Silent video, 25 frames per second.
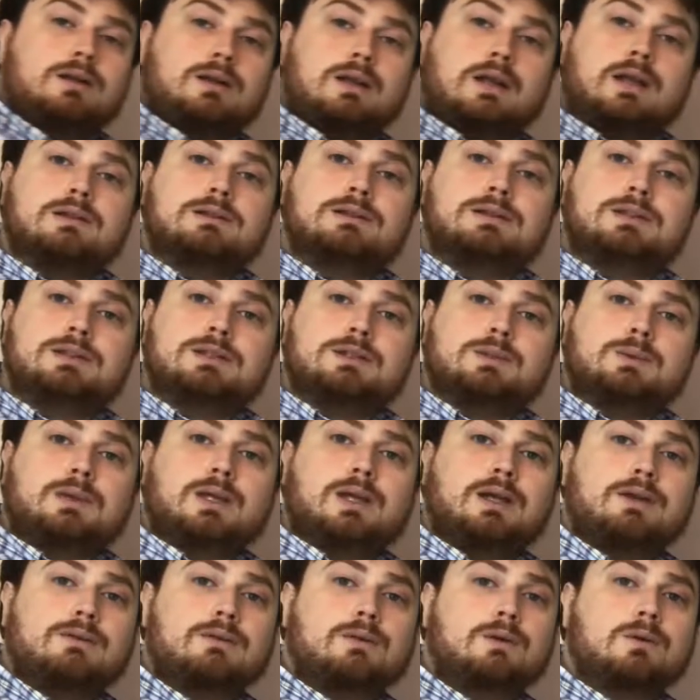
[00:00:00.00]
Now, since
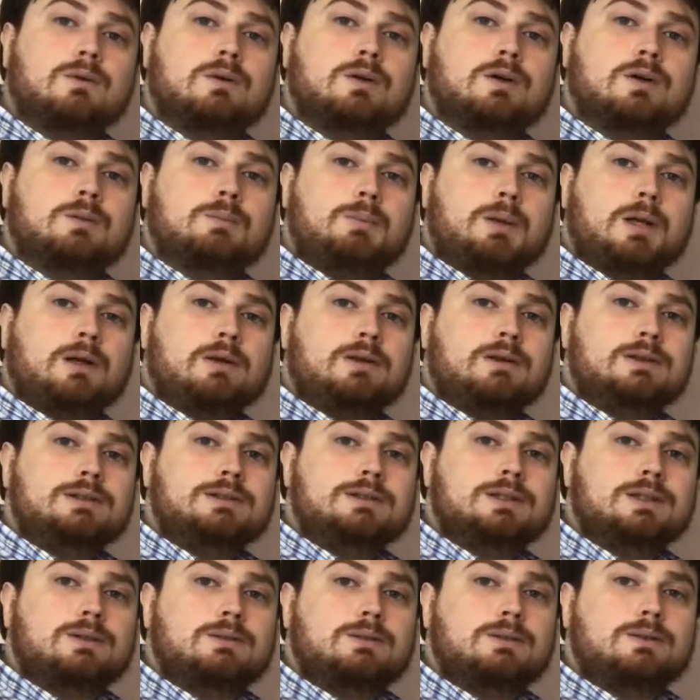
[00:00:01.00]
we have an ordered pair
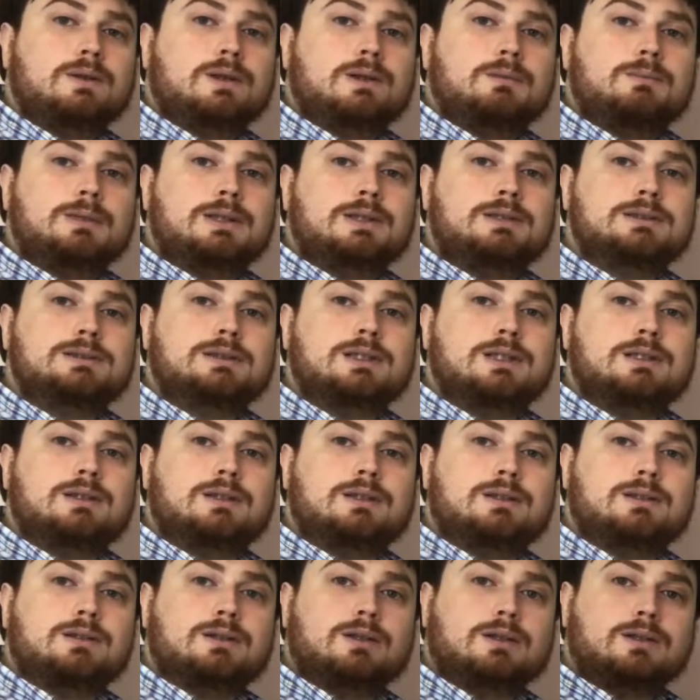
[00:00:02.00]
is equal, that means that
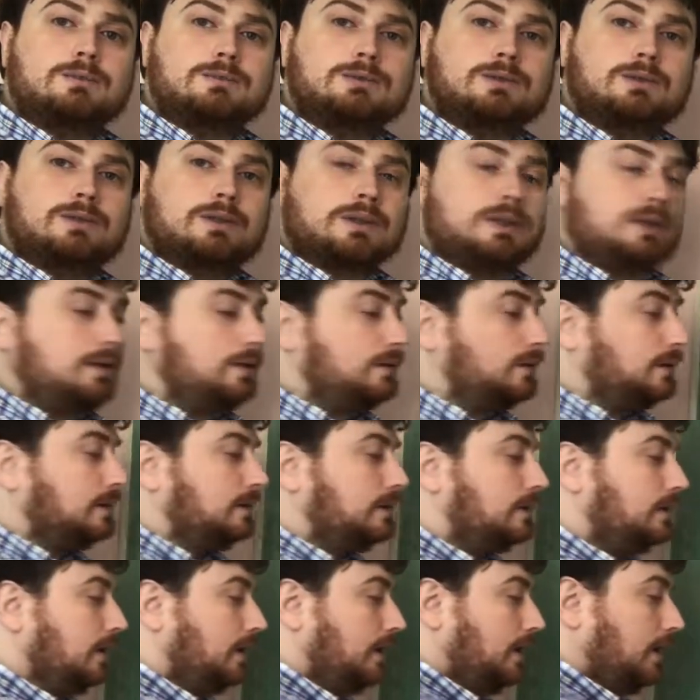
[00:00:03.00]
the terms are
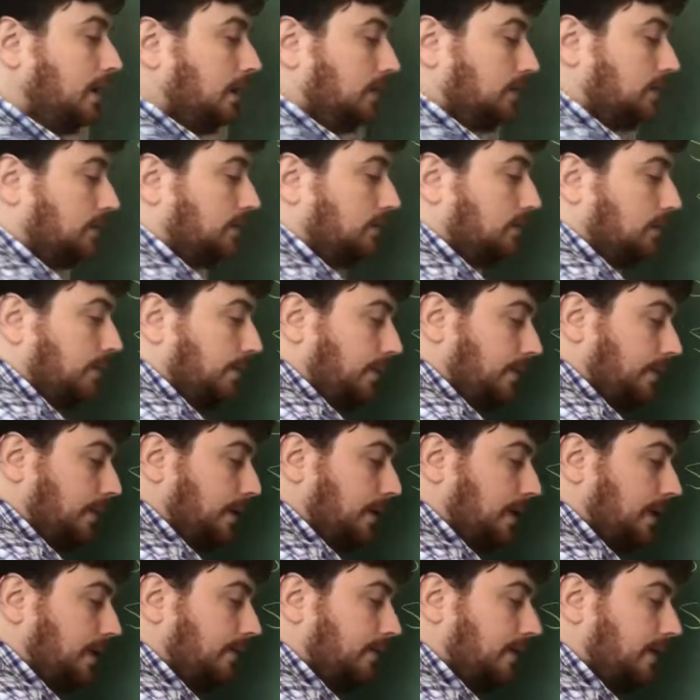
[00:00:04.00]
equal. So what we
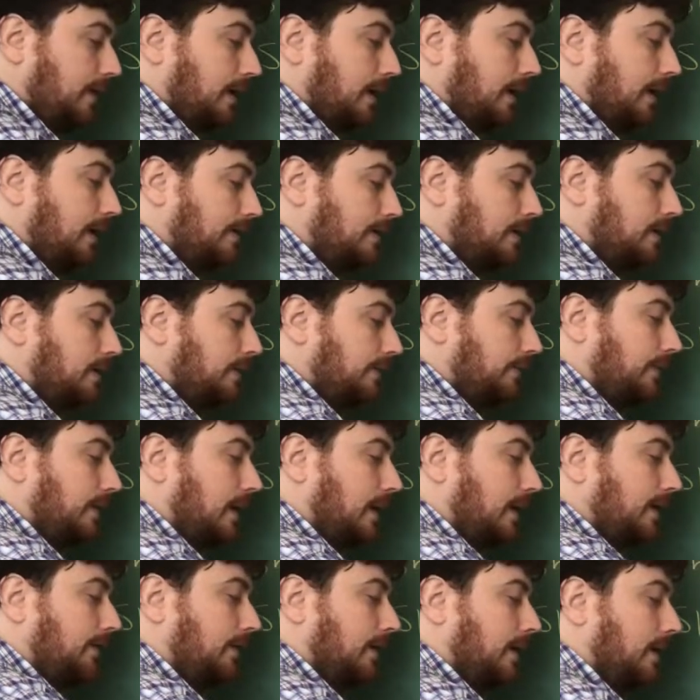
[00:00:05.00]
would have to have is
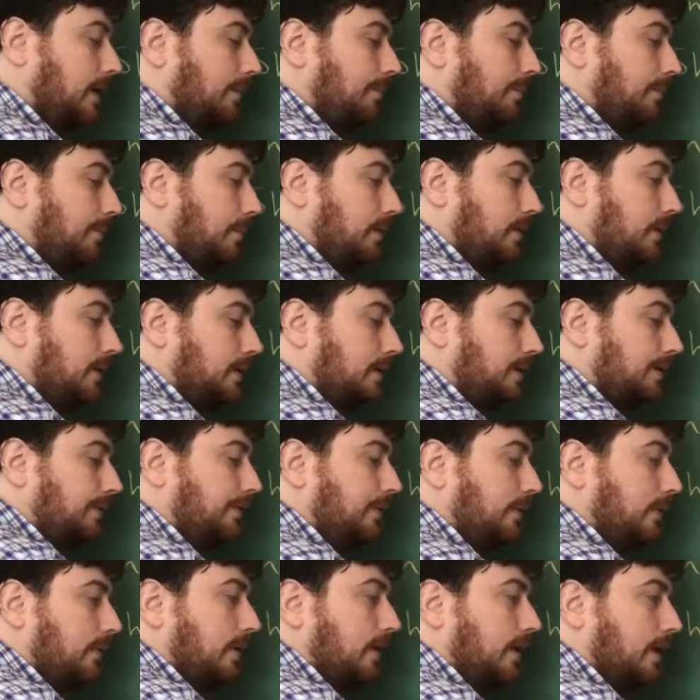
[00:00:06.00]
5m plus
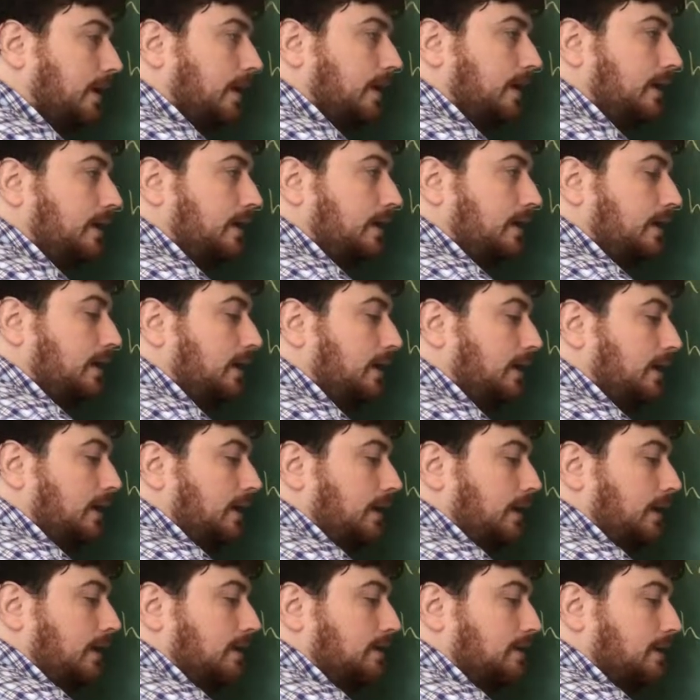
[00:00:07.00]
4n
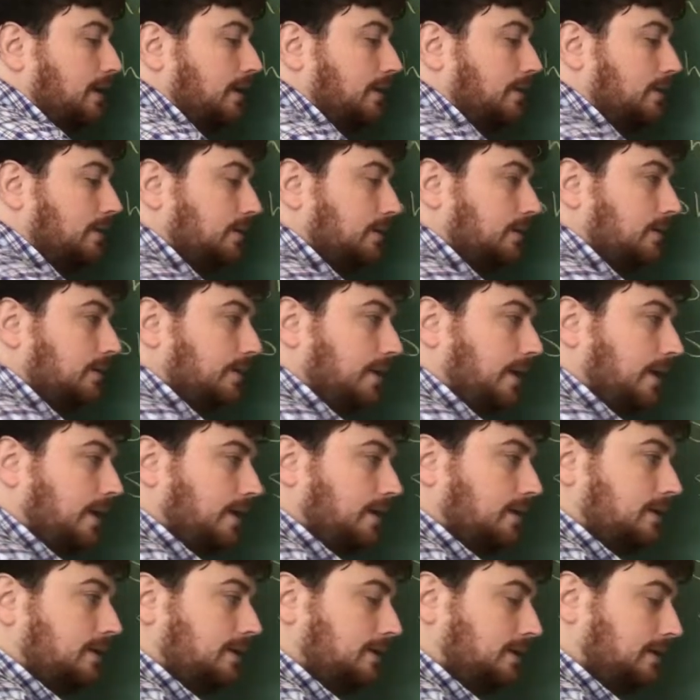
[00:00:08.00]
is equal to
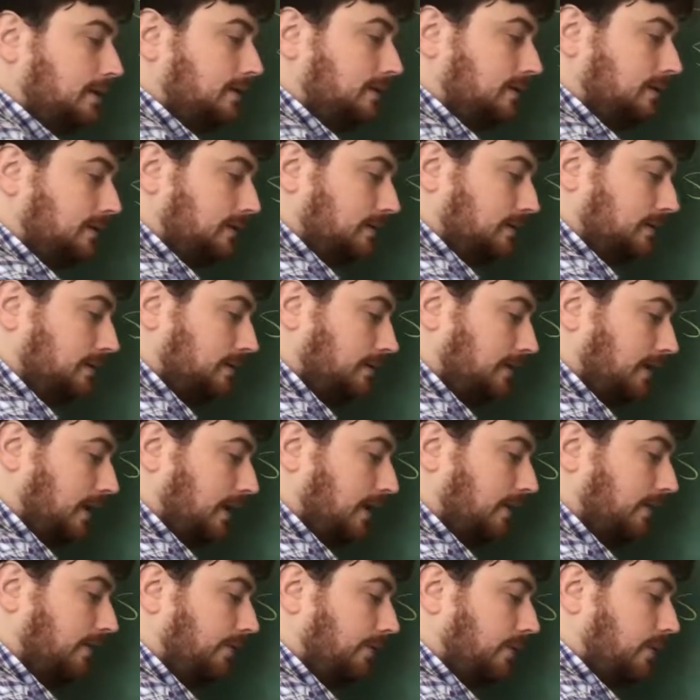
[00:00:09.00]
x,
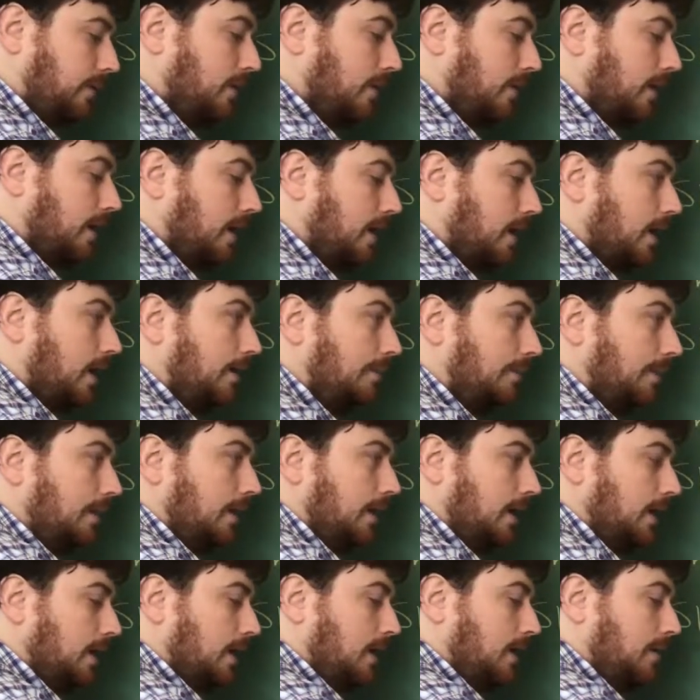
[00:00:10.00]
and 4m
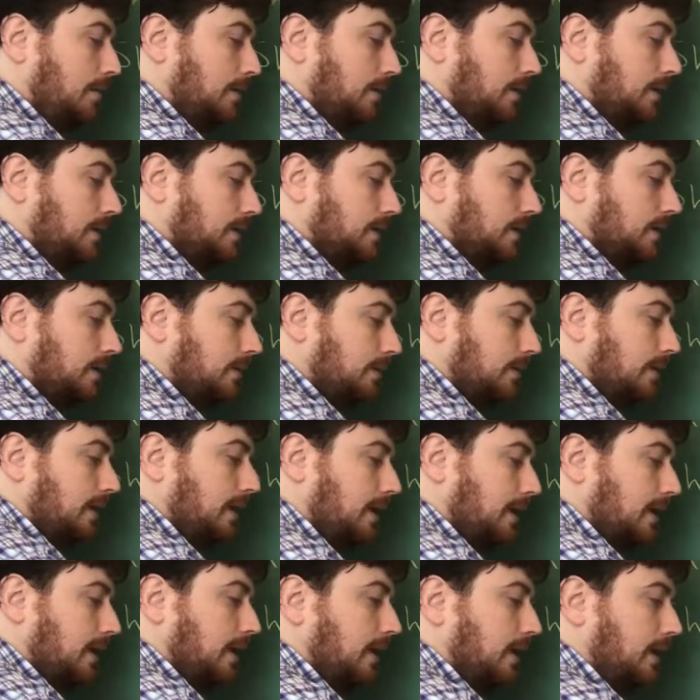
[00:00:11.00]
plus
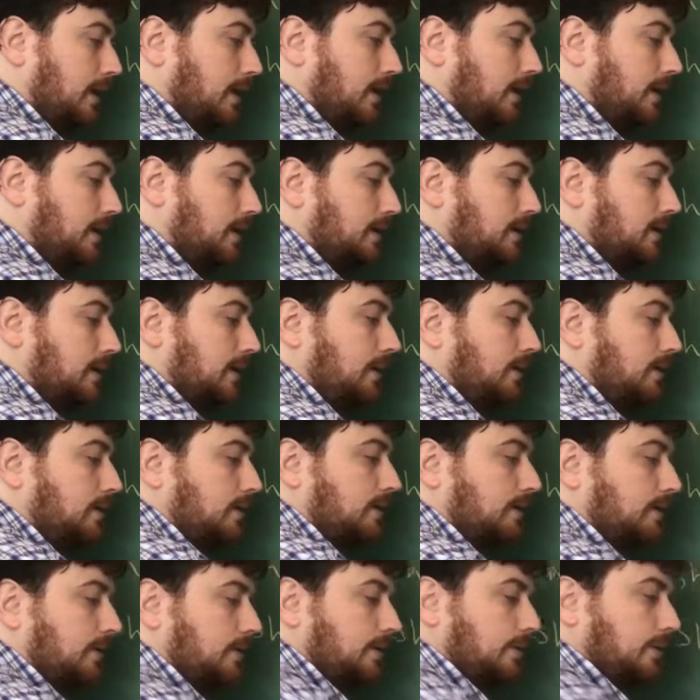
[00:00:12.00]
3n is
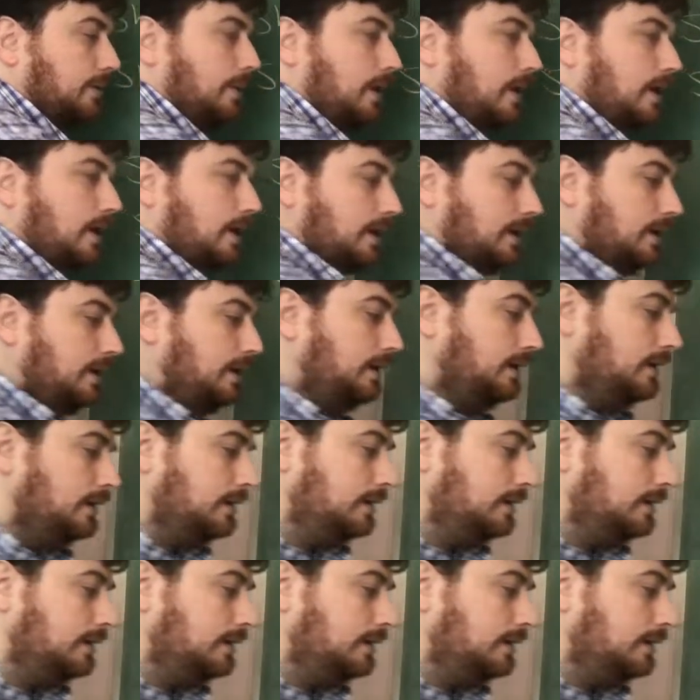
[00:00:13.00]
equal to y.